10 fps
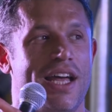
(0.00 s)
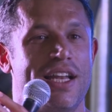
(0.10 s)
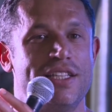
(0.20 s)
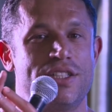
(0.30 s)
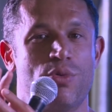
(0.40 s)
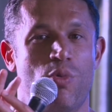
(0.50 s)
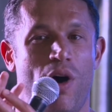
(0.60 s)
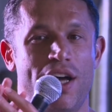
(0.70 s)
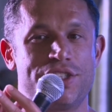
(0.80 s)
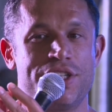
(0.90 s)
that is you're
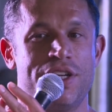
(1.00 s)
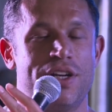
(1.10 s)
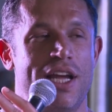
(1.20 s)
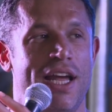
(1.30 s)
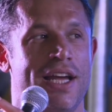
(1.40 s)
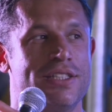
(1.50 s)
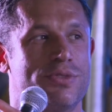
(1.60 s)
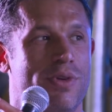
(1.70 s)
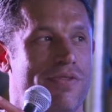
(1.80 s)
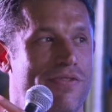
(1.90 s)
washing your
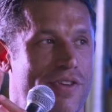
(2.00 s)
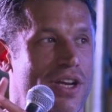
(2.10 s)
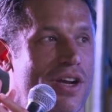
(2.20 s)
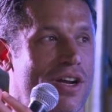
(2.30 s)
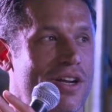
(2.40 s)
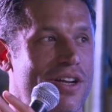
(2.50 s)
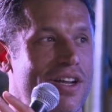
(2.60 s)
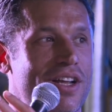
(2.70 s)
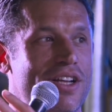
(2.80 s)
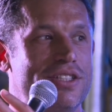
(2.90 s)
hands with fear.
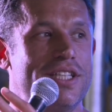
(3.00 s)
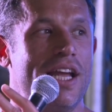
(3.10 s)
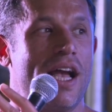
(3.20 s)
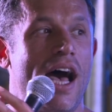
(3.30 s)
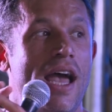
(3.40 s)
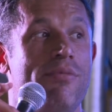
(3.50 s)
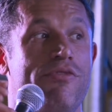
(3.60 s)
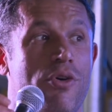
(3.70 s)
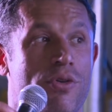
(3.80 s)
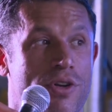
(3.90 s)
You're saying, I'm
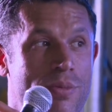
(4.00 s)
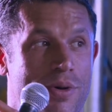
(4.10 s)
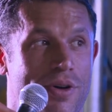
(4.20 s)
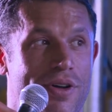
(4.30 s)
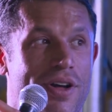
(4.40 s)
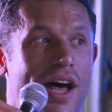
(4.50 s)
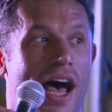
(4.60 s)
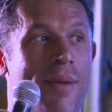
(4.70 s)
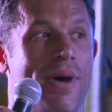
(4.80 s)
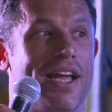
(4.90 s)
vulnerable.
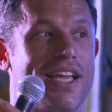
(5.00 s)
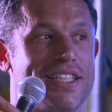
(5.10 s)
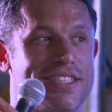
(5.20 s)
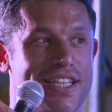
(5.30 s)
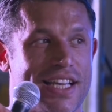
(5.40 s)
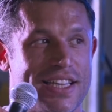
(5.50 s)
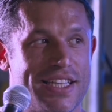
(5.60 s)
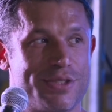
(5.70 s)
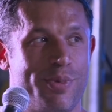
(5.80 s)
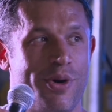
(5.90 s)
I might get sick at
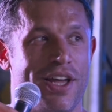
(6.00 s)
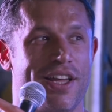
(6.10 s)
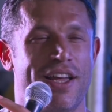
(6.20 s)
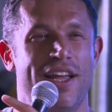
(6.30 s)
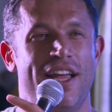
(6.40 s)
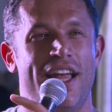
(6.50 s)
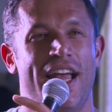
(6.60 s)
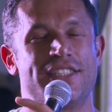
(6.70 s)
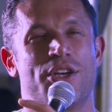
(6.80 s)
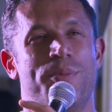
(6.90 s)
this point. And